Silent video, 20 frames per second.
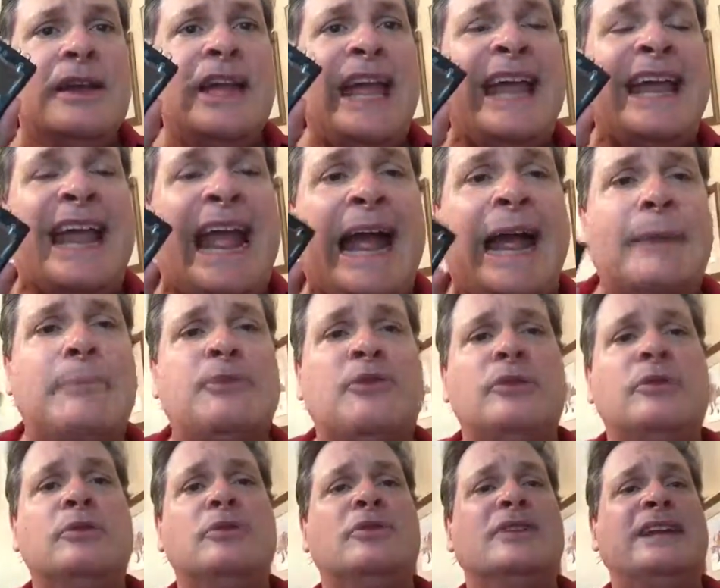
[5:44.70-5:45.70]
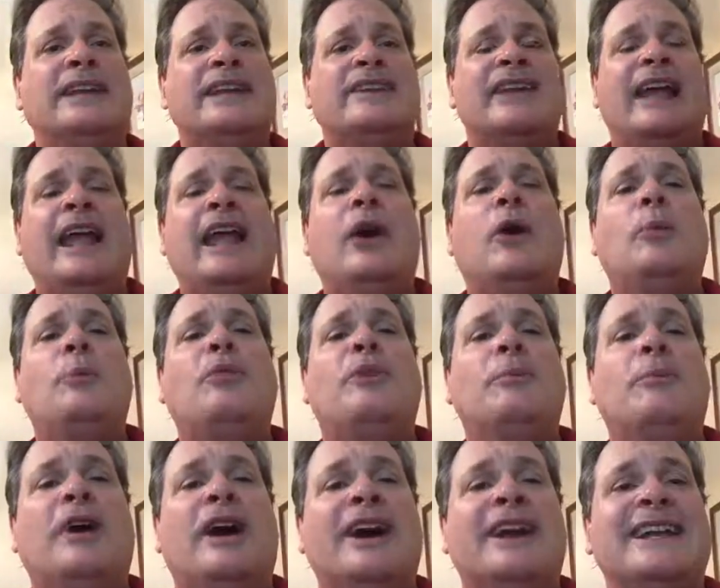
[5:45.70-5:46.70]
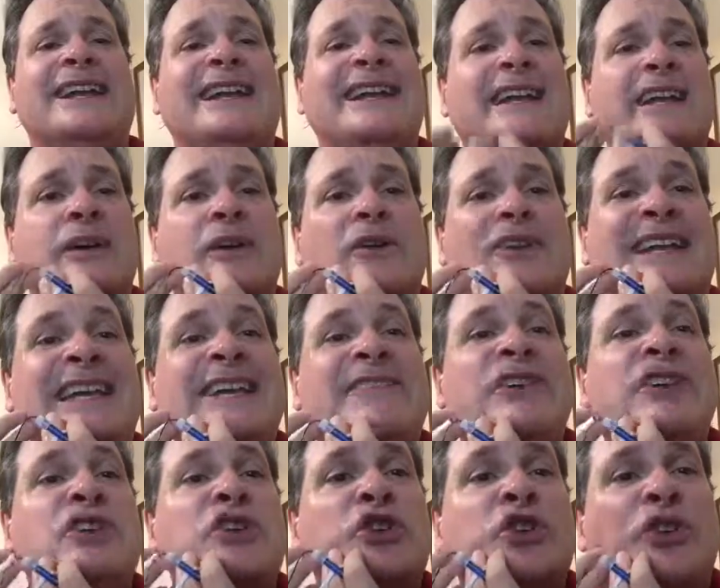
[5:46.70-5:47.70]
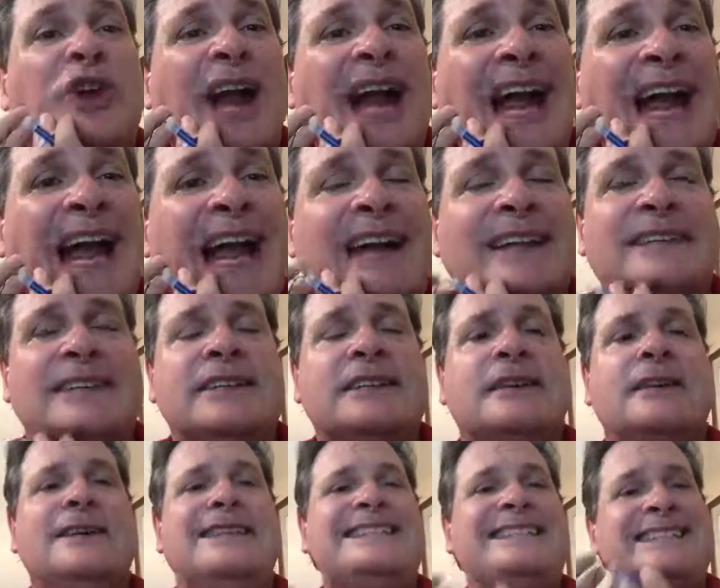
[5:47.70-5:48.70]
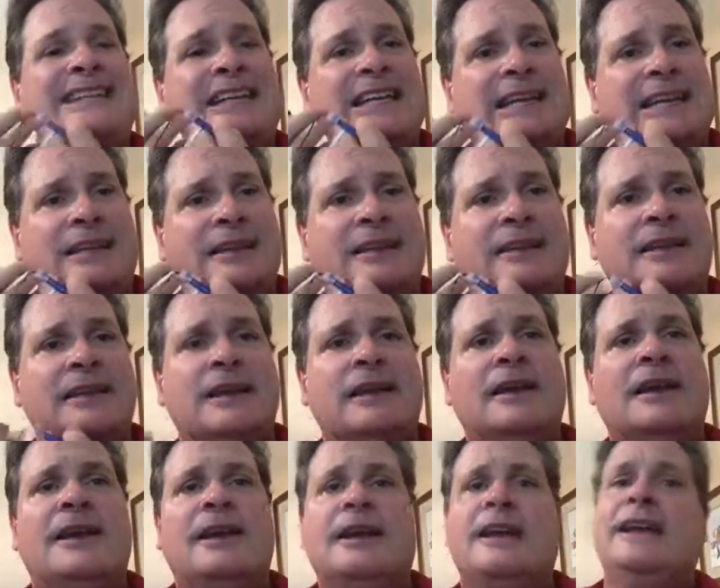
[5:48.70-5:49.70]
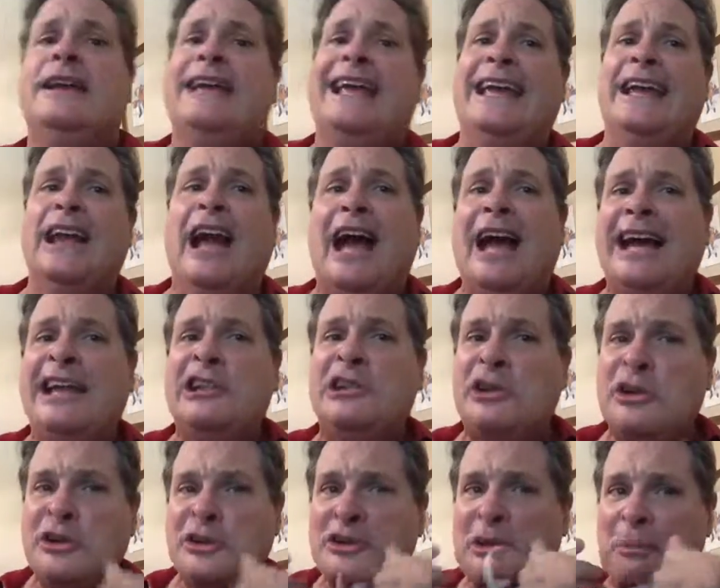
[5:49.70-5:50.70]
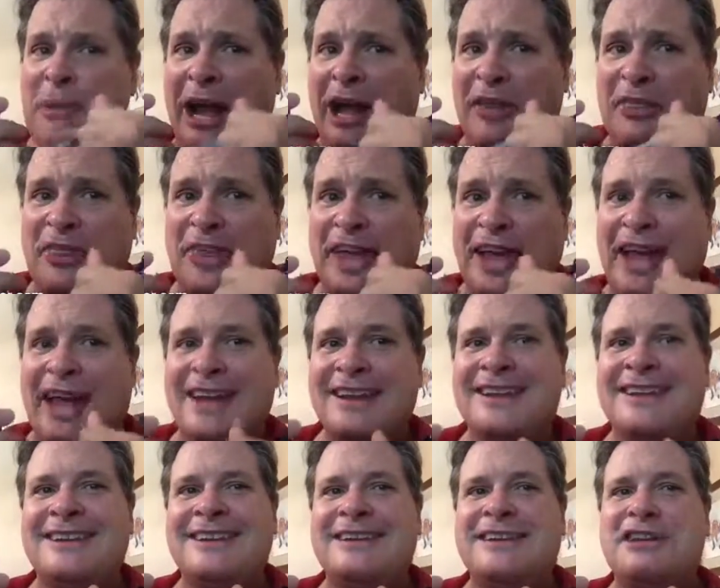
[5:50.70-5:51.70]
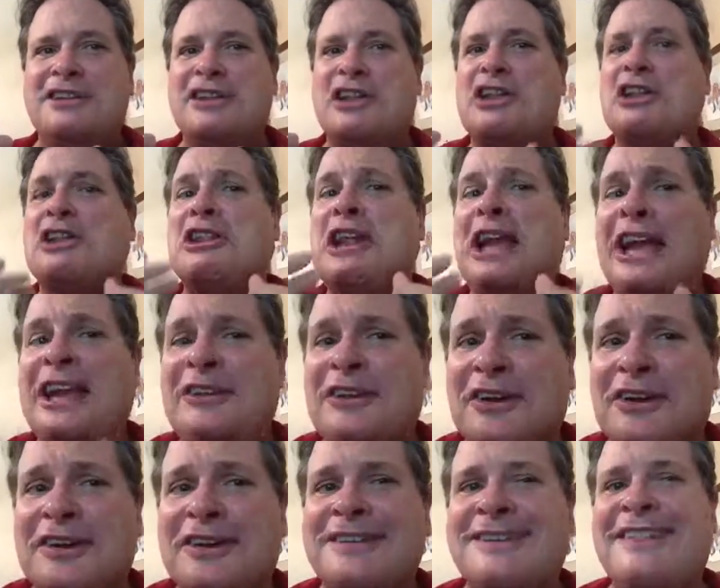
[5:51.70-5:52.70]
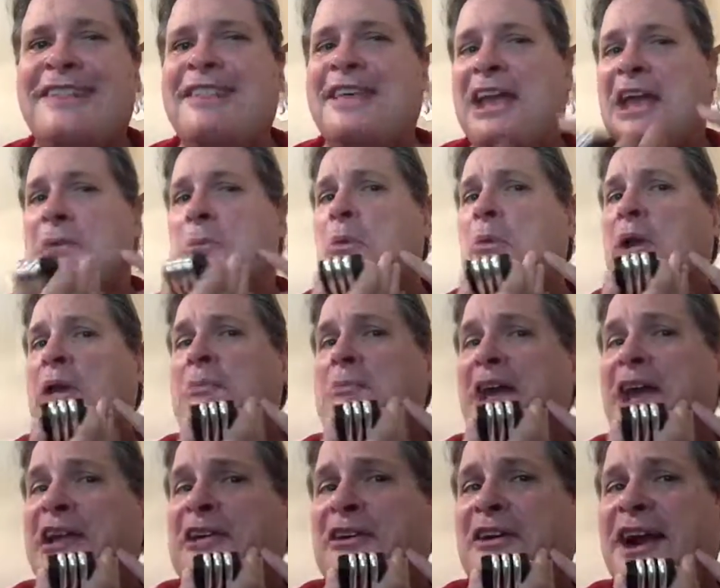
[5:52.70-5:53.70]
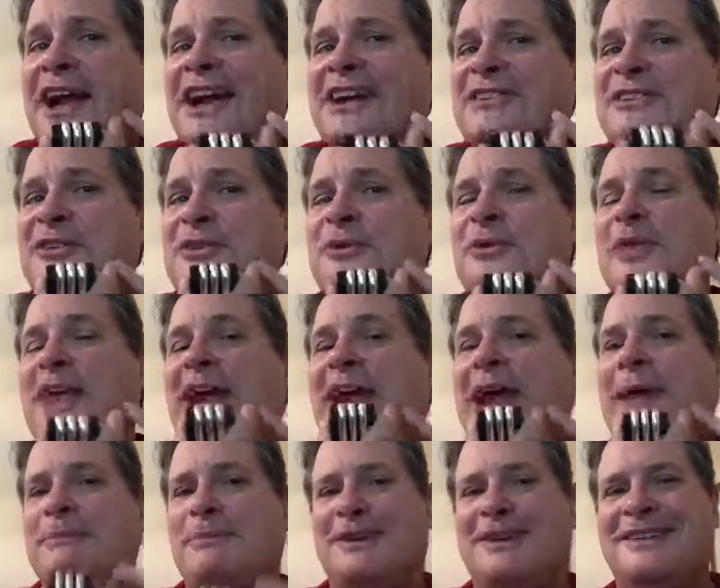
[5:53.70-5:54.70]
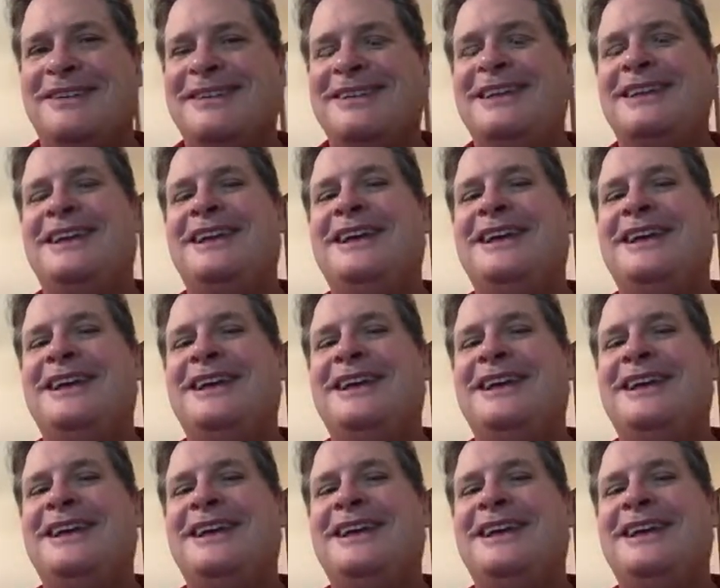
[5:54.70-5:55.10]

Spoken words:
and absolutely to help the body heal even cracked teeth. And I learned about that later than when my cracked tooth happened.